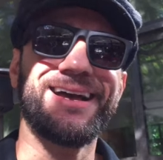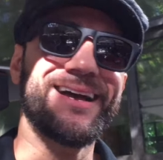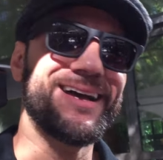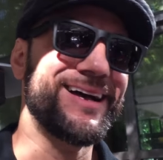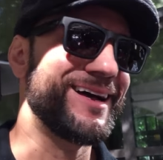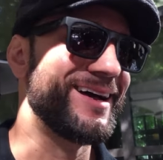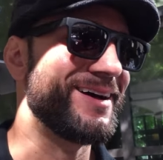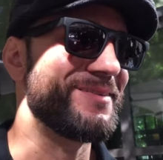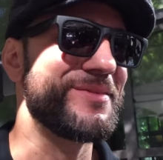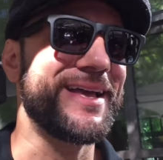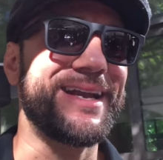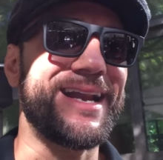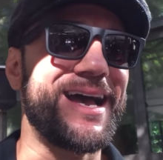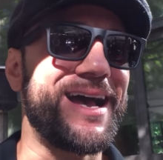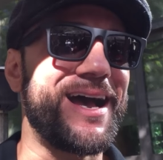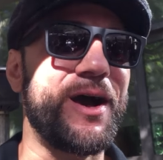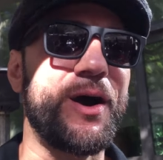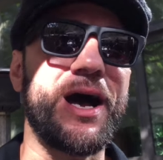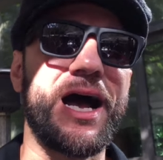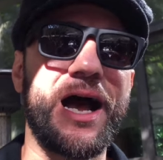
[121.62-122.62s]
Uh, man, I,
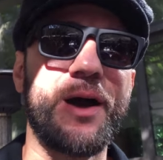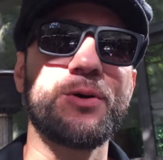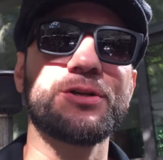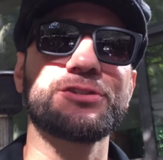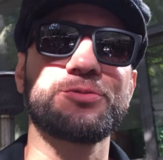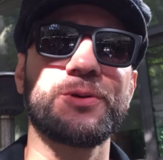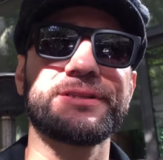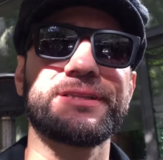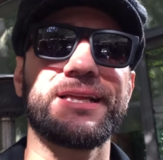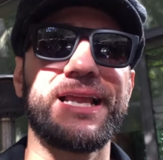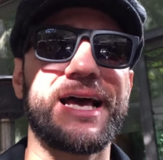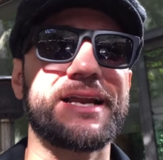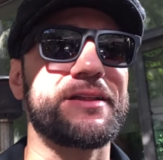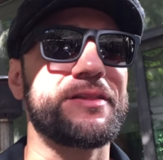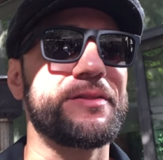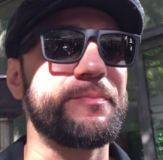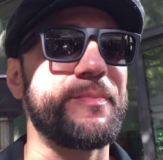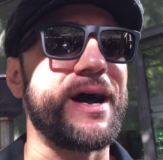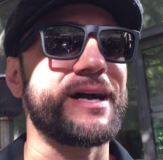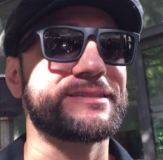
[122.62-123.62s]
I was with a lot
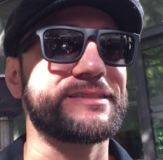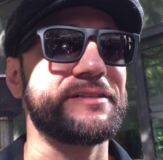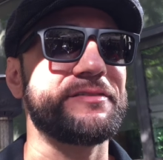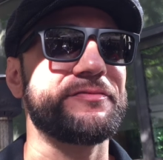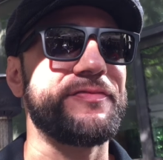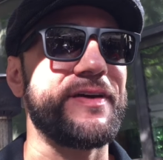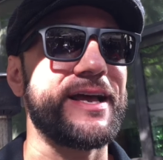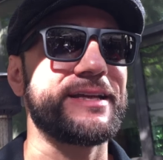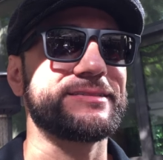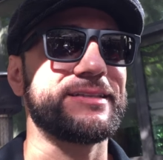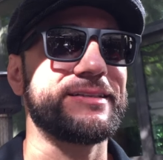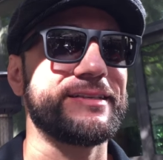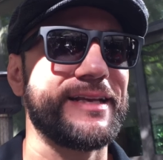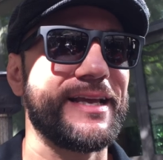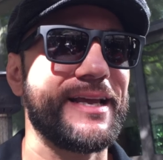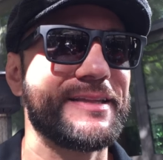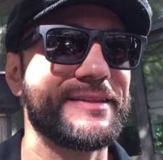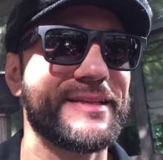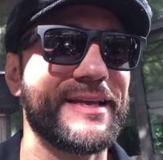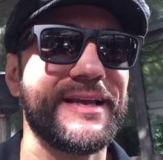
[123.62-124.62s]
of the boxing fans and
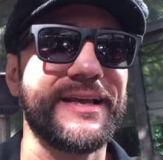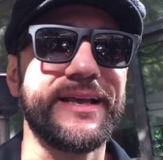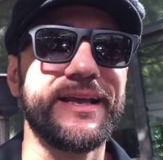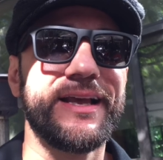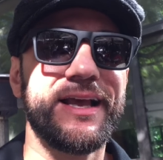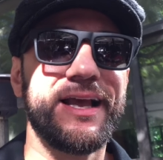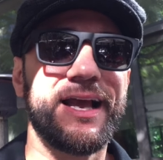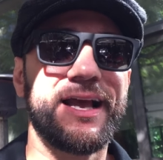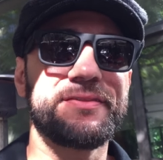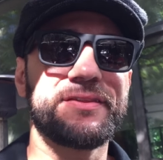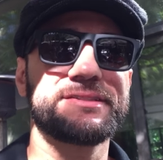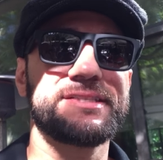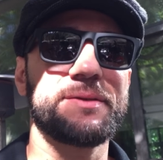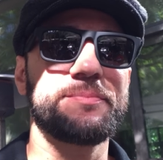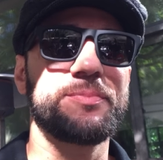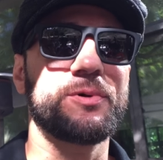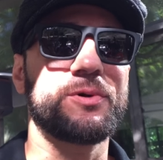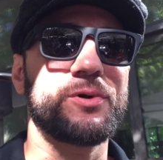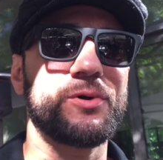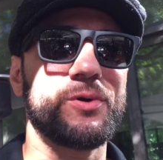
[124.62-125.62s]
and and the
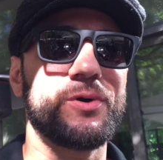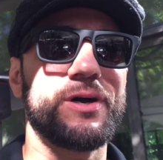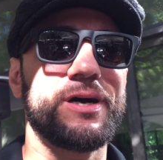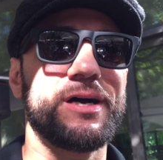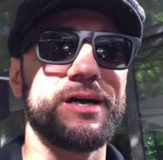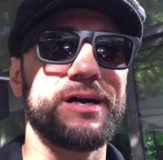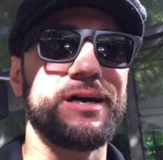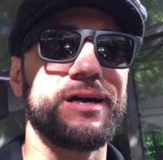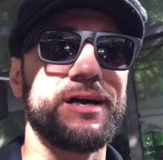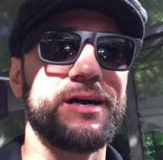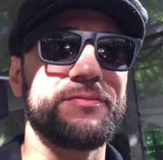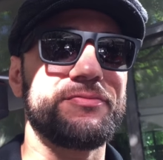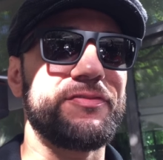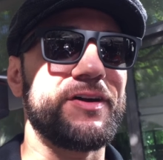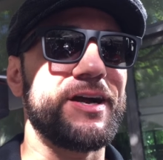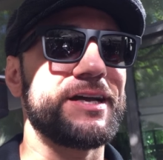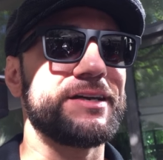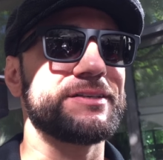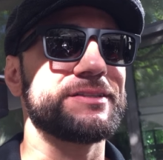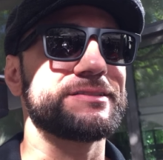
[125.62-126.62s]
typical uh, uh,
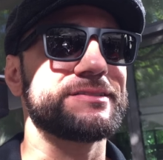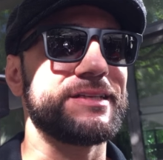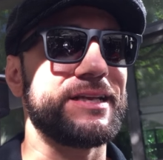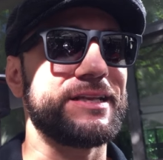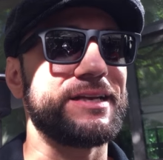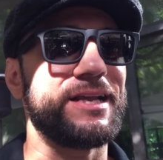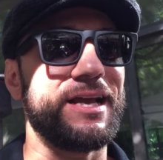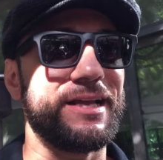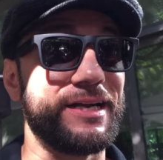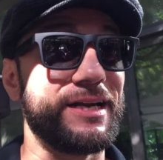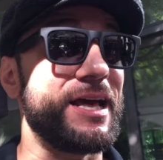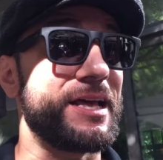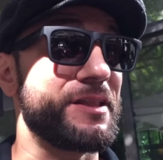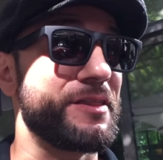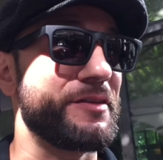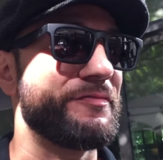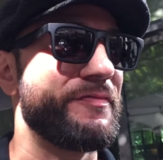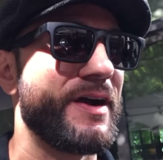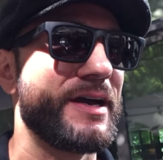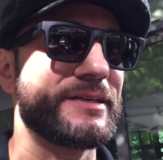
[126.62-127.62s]
fighters and, and a
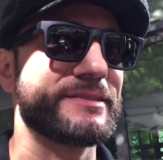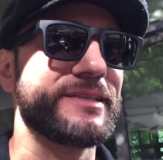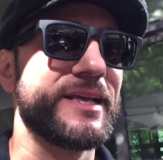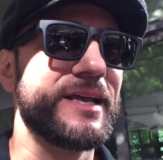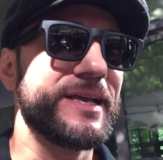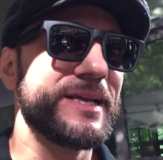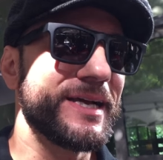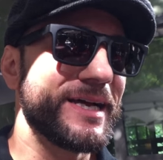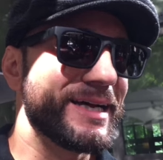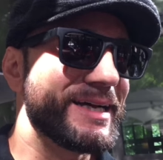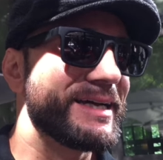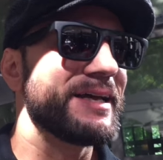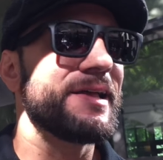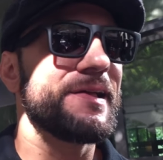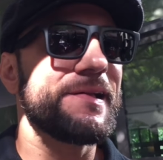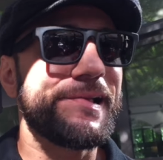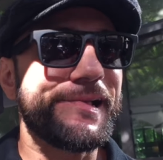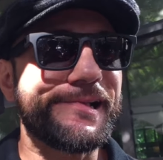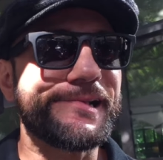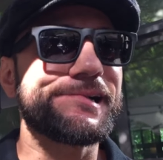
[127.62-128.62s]
lot of the fighters
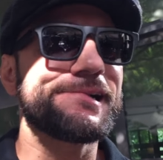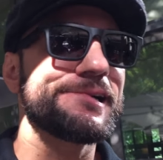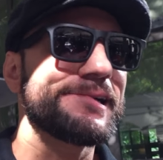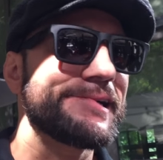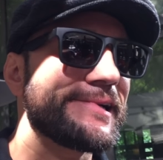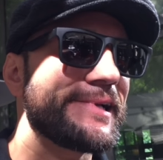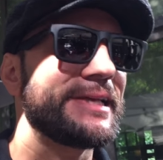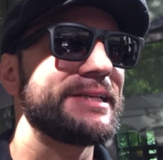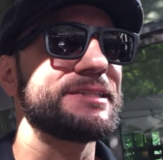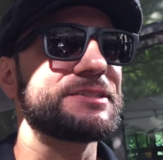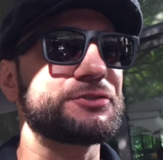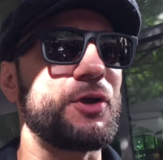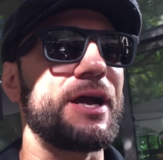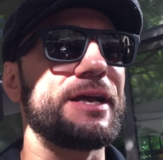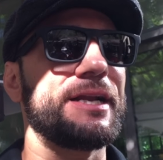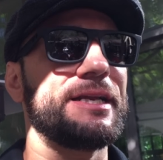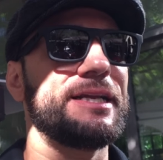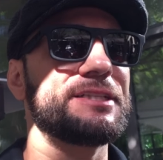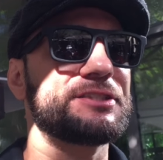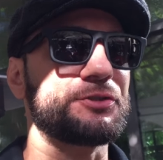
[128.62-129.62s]
he's
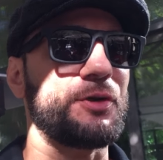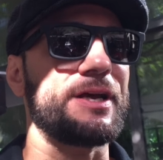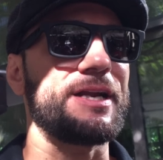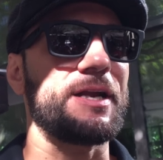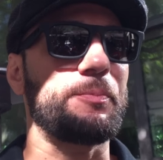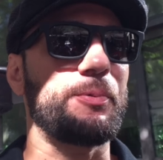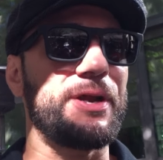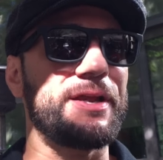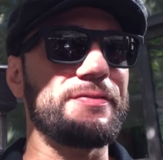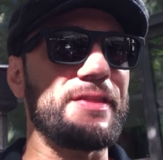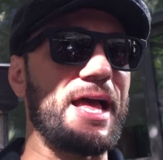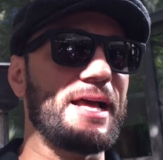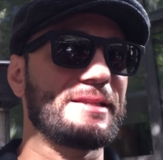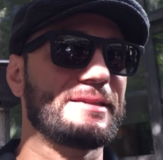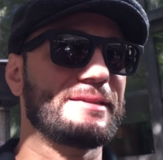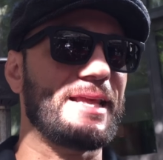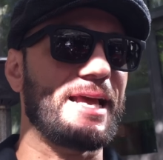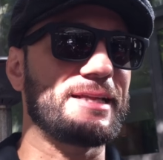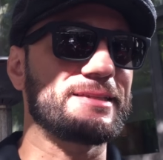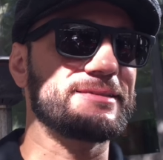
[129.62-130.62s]
trying he's trying to bring that,
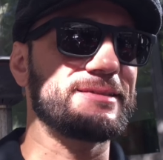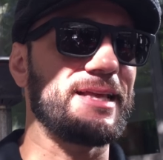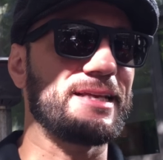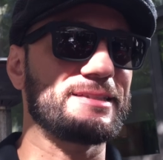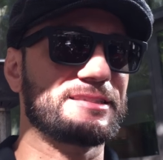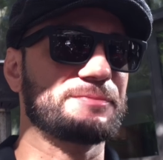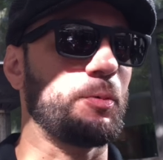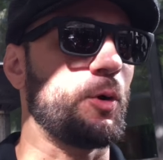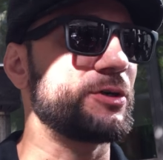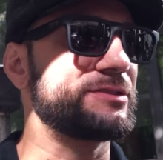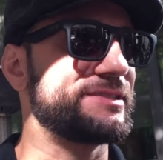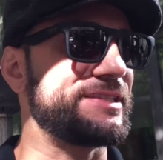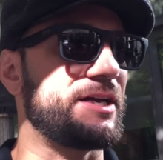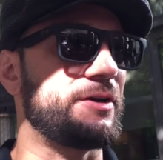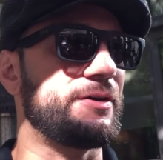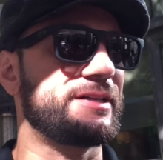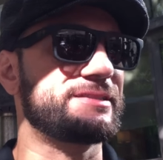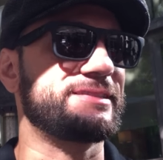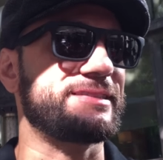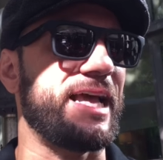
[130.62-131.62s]
that that sports
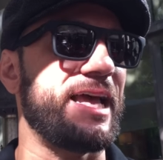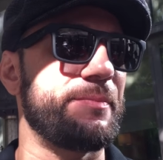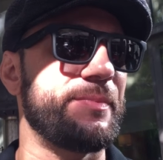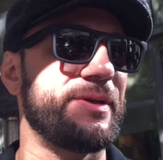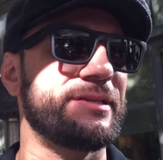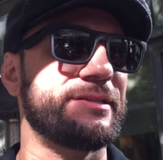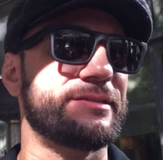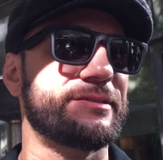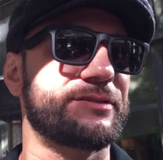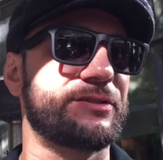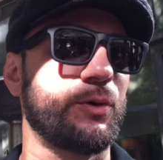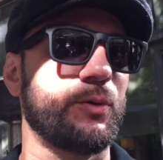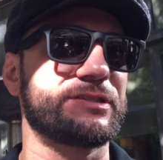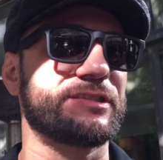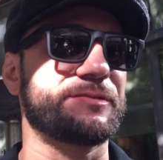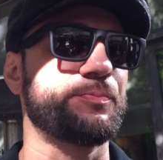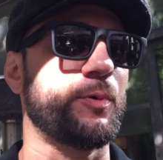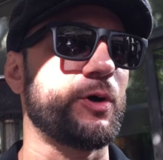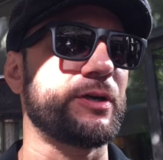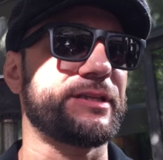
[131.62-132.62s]
center excitement to a
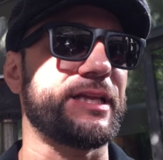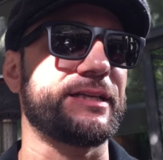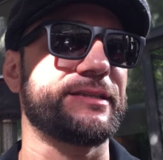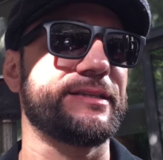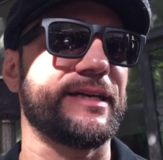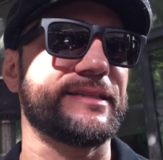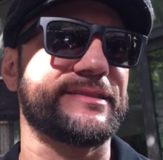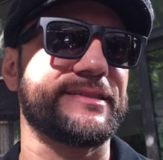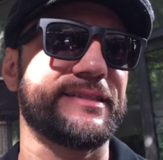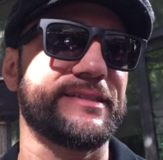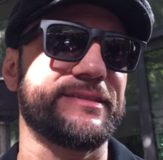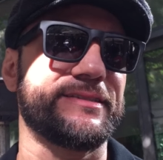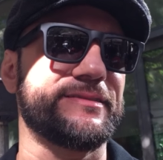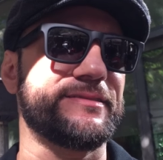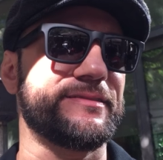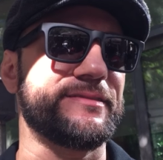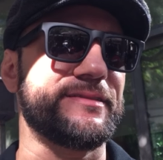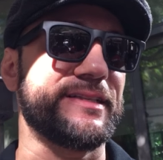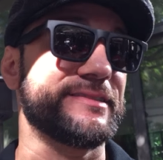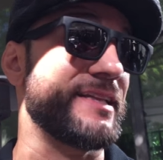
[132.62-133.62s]
sport that doesn't
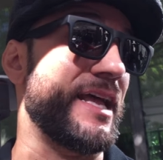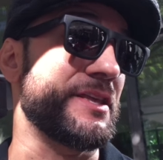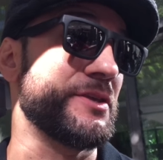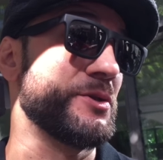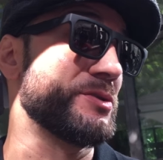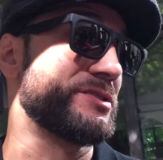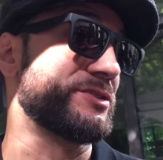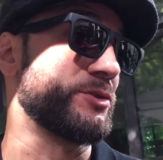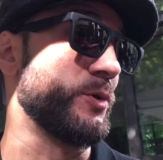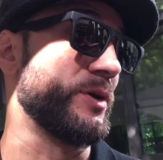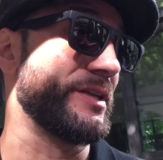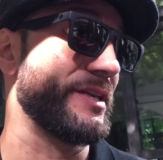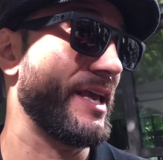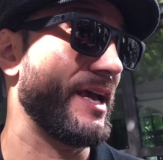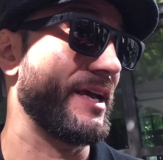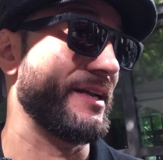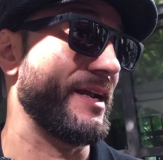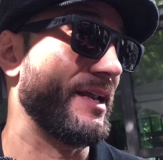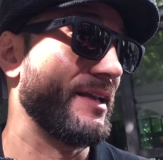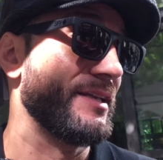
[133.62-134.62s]
is not used to it
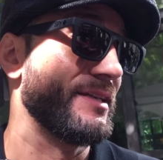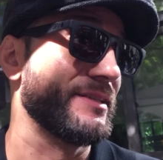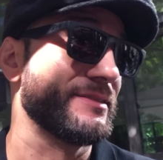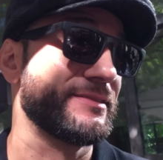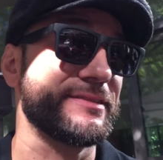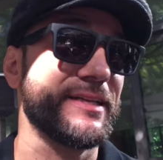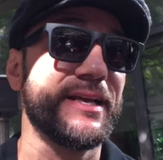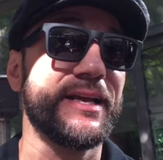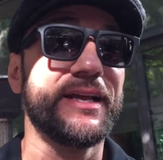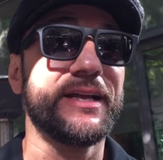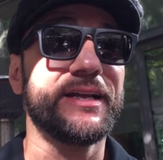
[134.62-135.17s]
yet at least